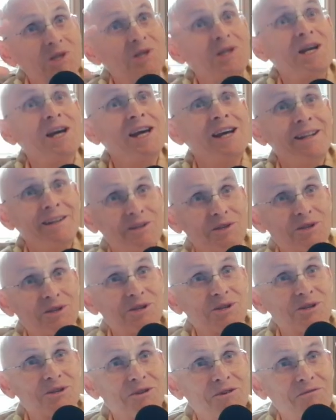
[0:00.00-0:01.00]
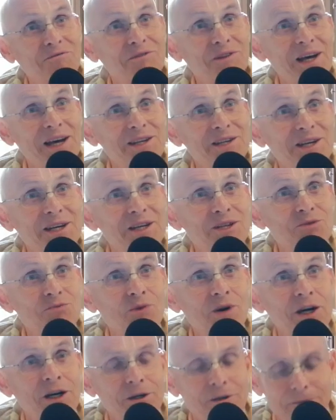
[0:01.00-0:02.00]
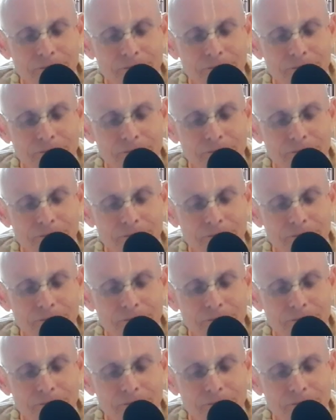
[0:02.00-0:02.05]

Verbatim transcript: we see hints of that as